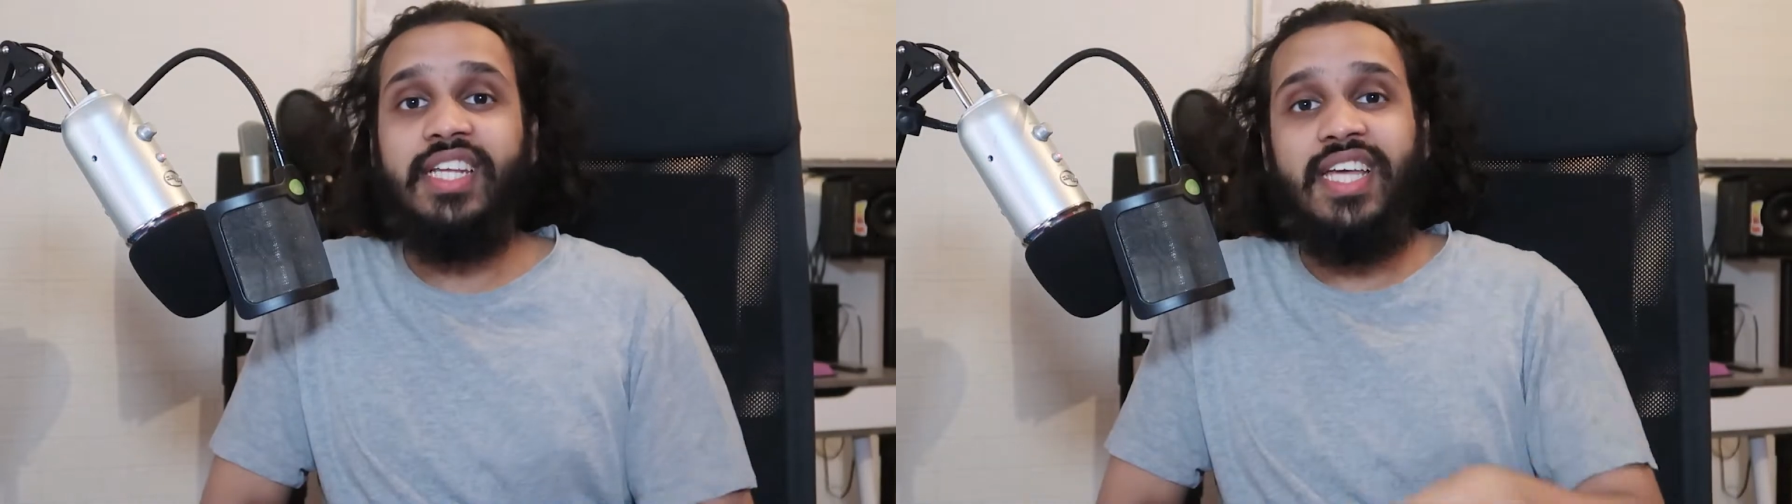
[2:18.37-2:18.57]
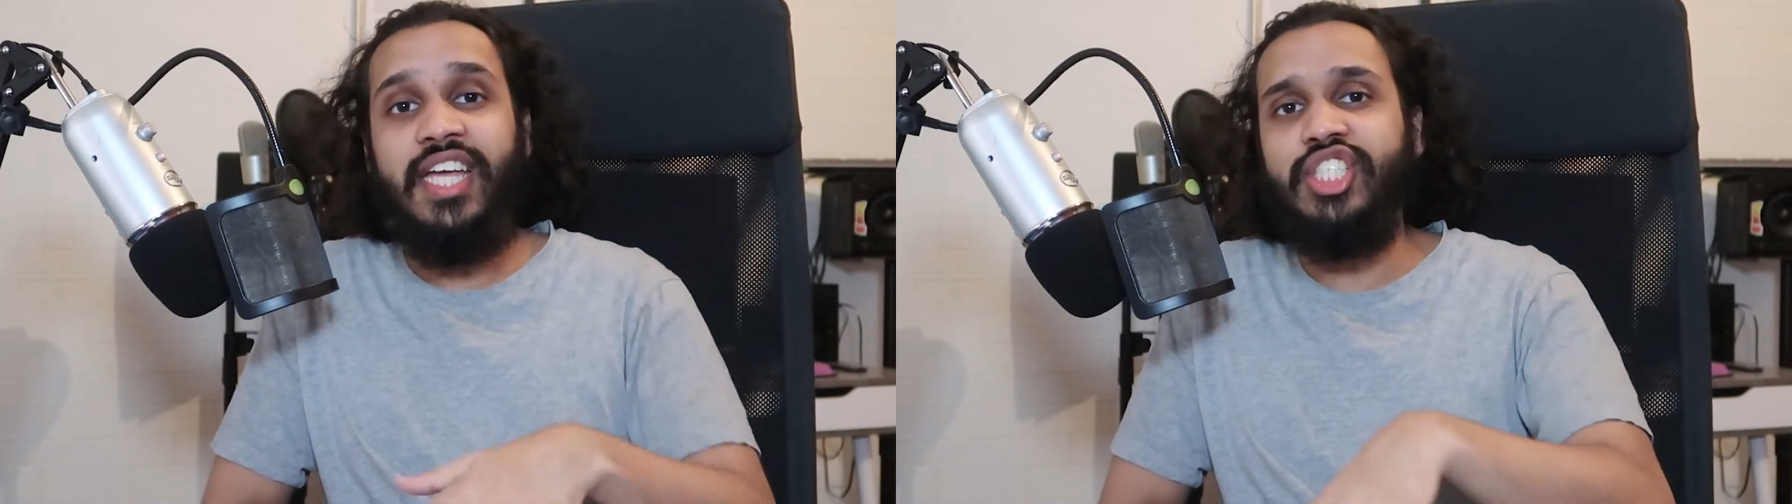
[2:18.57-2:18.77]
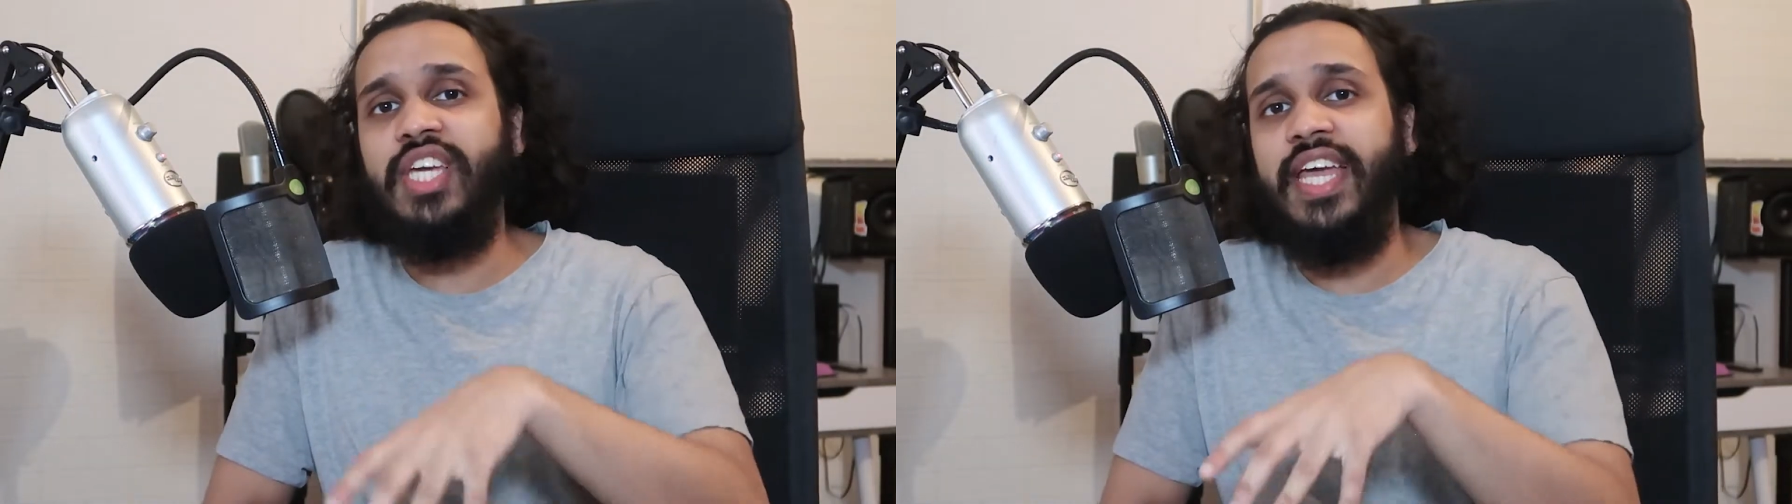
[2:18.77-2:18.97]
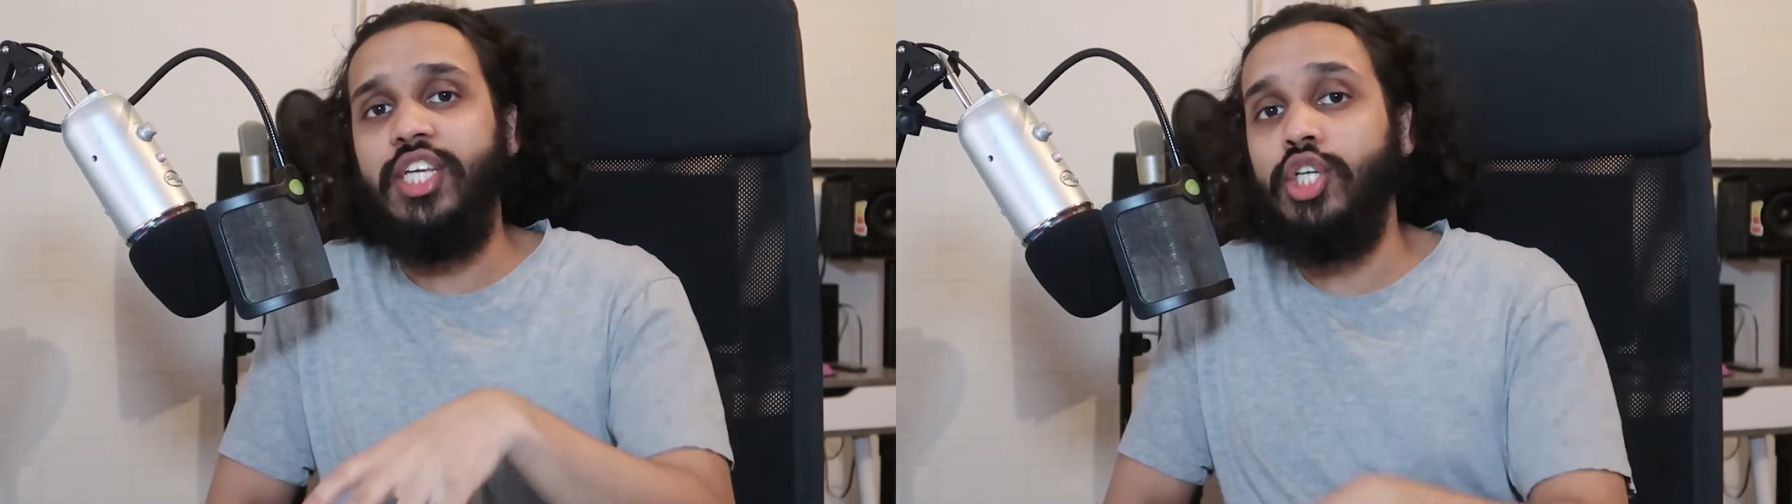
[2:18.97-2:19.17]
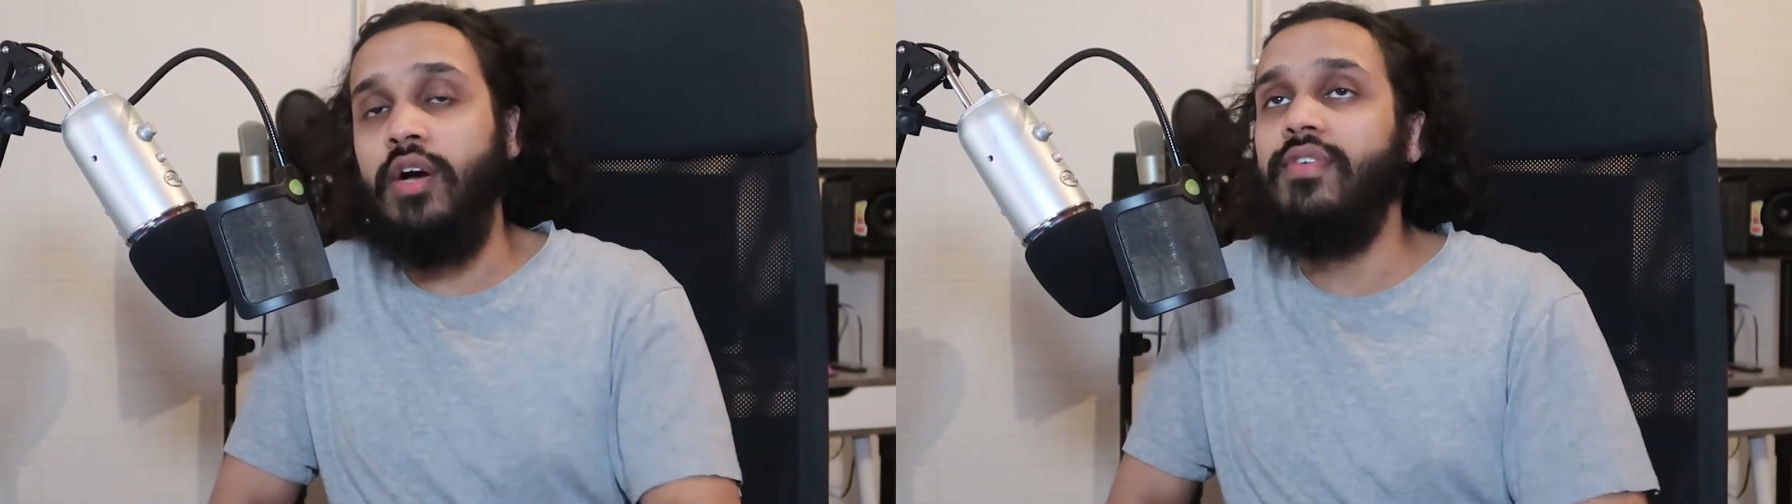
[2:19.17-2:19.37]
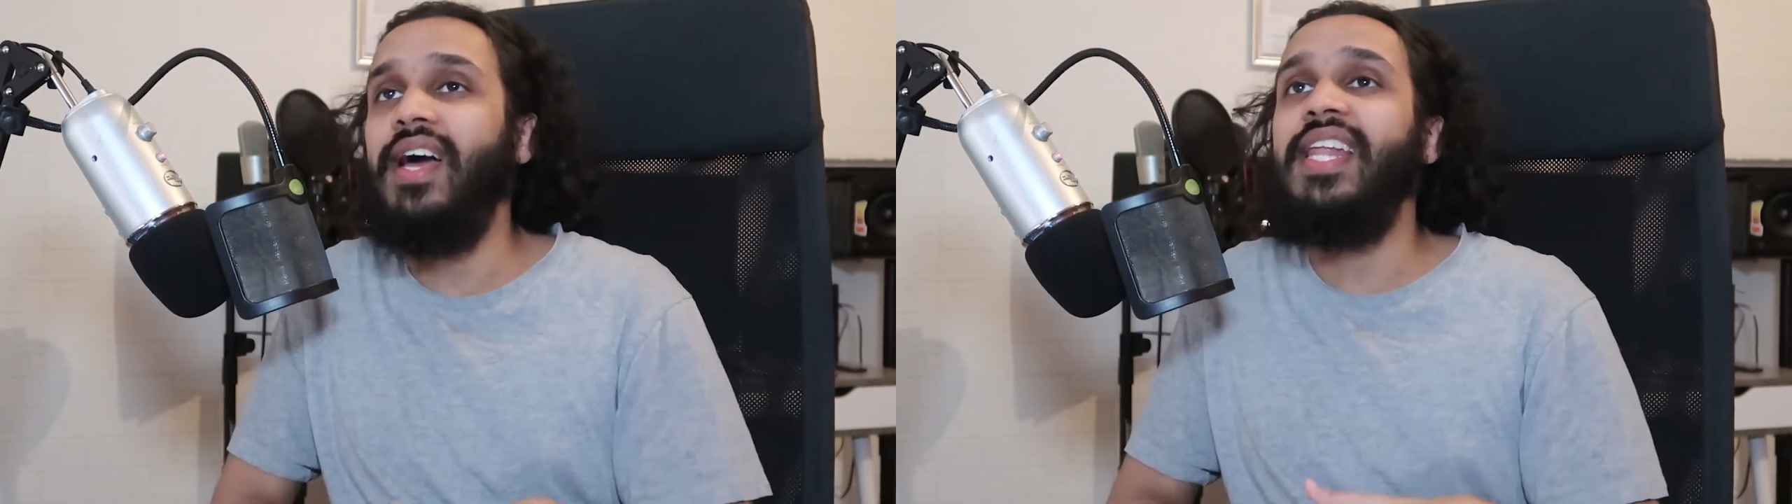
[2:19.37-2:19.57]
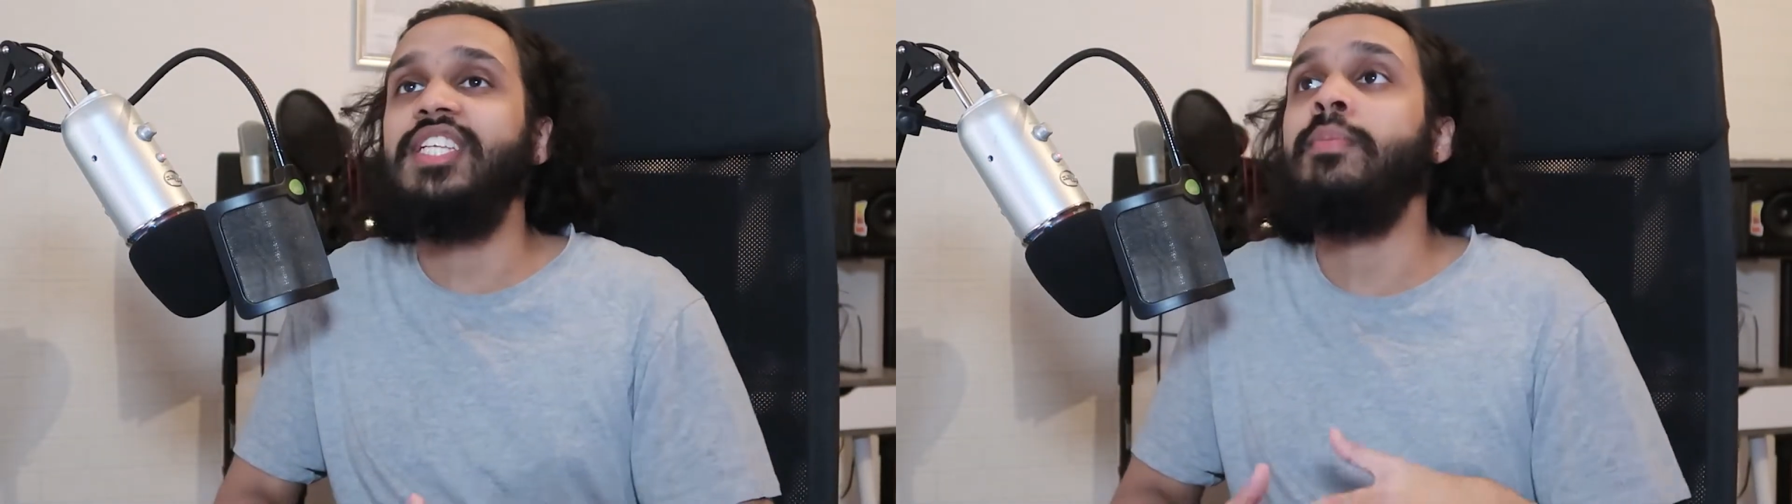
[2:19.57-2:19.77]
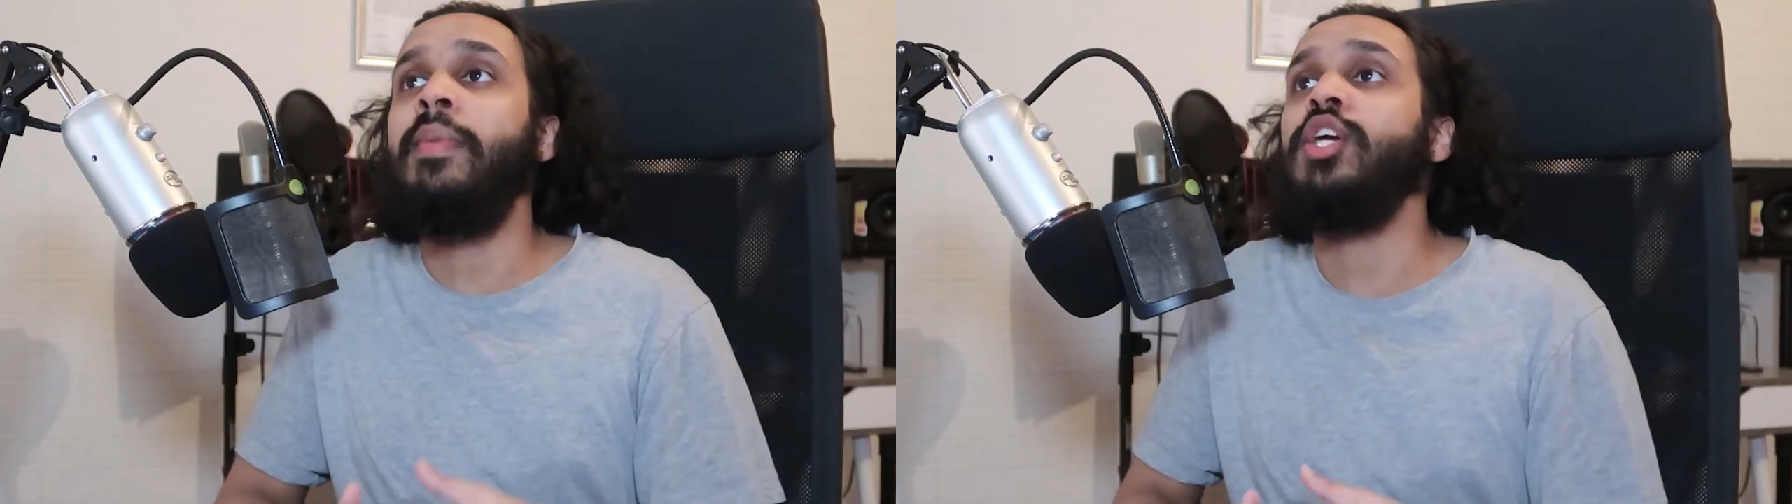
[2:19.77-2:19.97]
Let's educate each other and
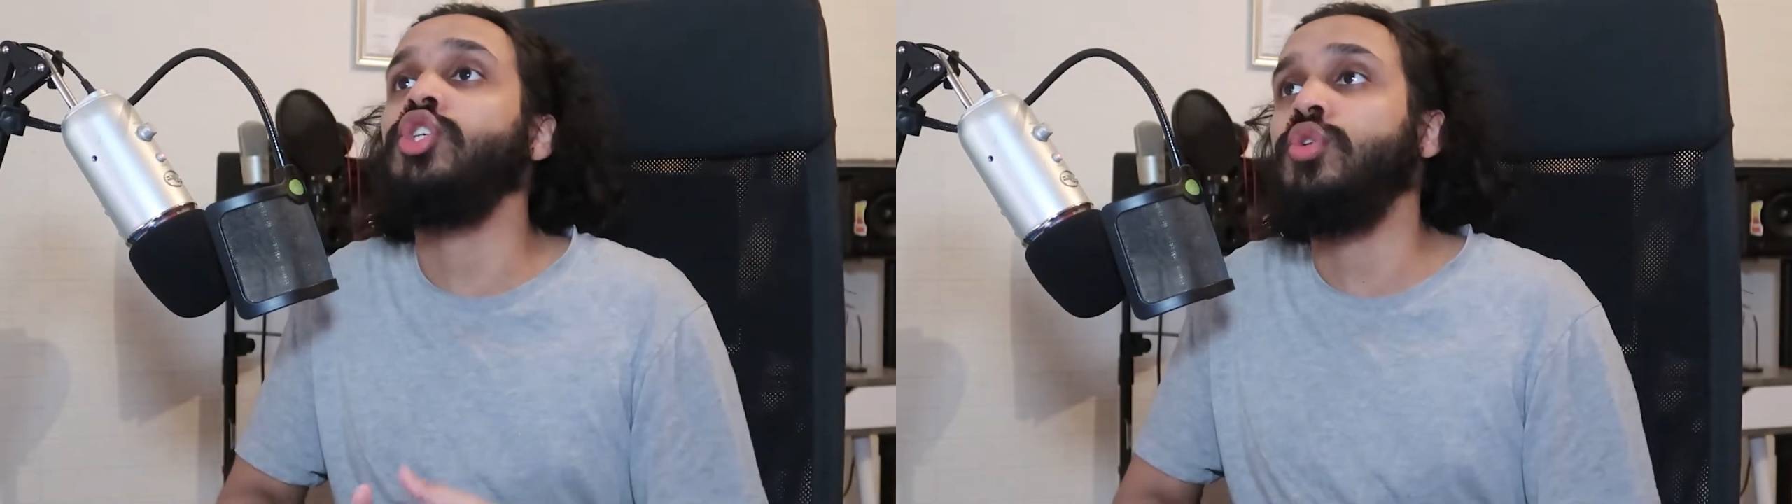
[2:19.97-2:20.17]
let's make